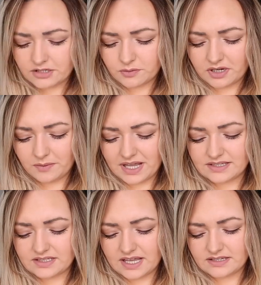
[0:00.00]
So anyway,
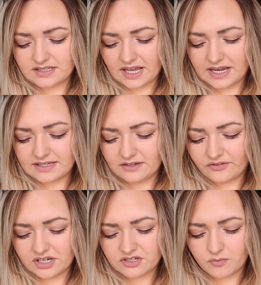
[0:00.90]
it says the ideal
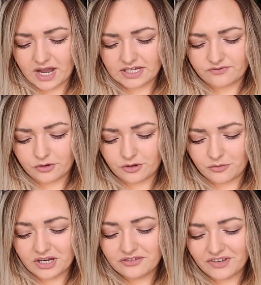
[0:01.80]
finishing wax for your
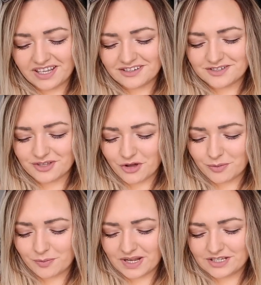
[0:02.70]
marine vehicles,
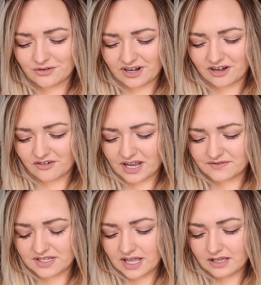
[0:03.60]
automobiles or aircrafts.